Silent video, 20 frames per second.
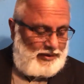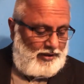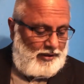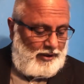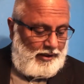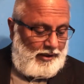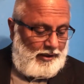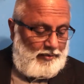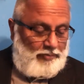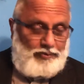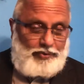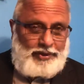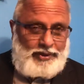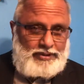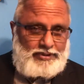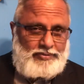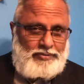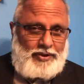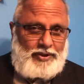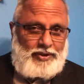our
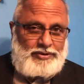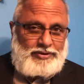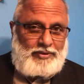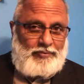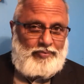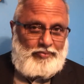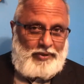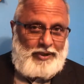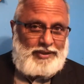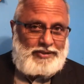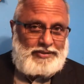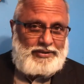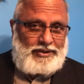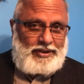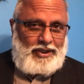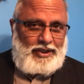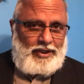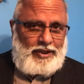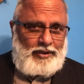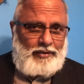priests, because the priests,
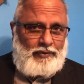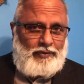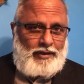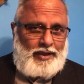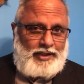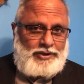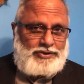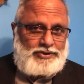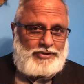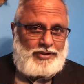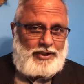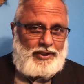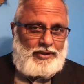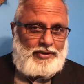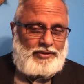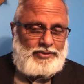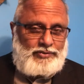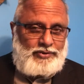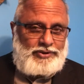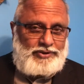the religious
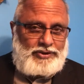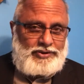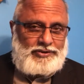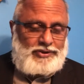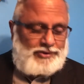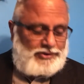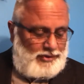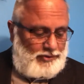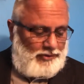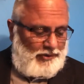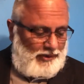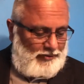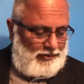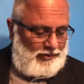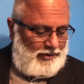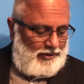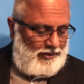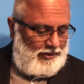leaders, were just as corrupt